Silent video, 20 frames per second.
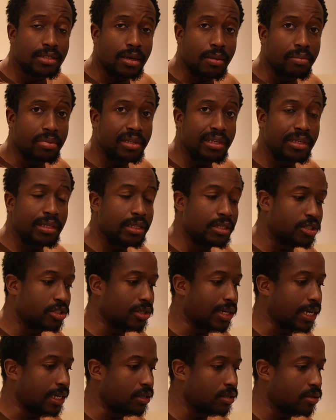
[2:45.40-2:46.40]
completely
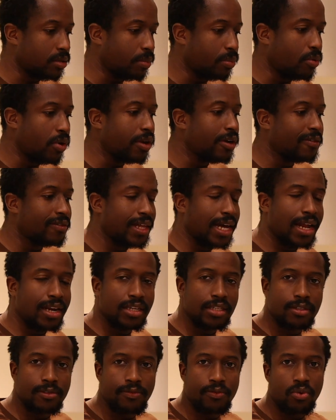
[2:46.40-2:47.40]
dried. The point of that
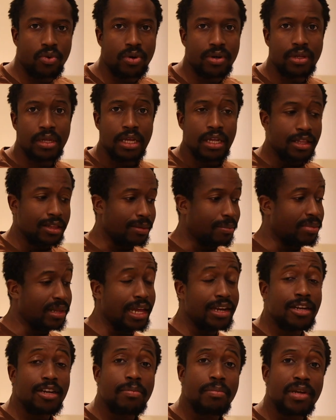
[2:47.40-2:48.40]
is for the
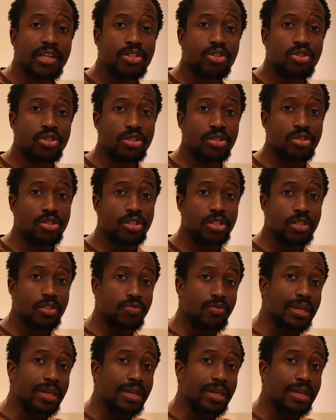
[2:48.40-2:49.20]
blended mixture to just